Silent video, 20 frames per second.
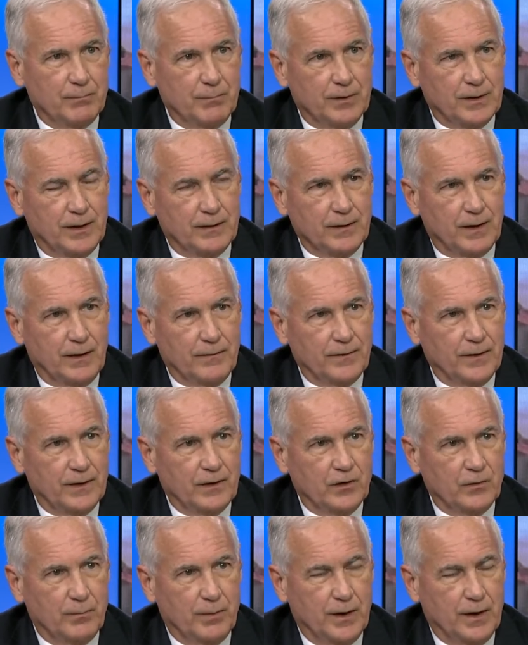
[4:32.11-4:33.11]
But I think
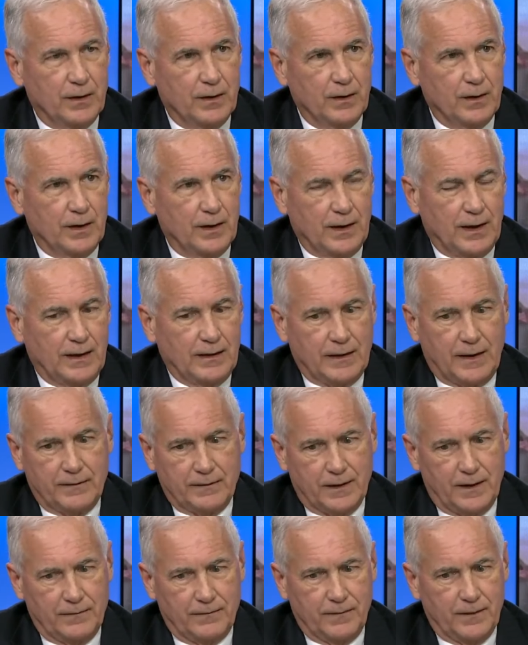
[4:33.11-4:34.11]
it's been,
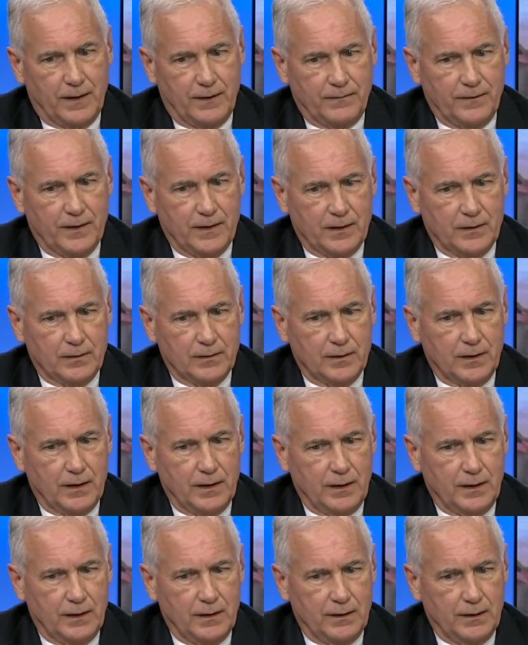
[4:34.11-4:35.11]
I think
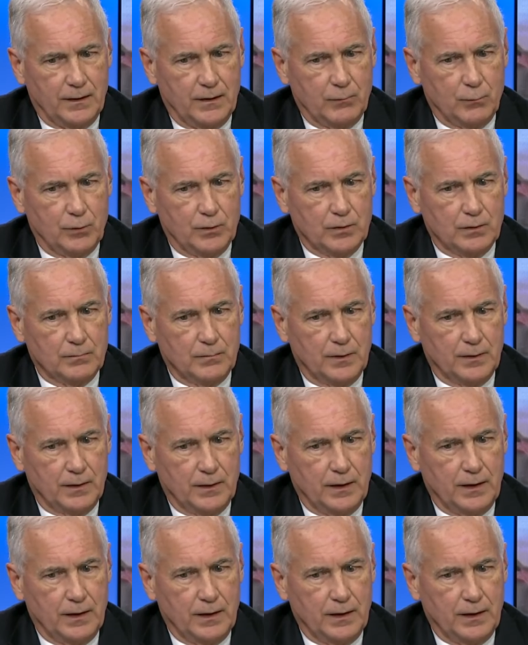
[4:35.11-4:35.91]
it will,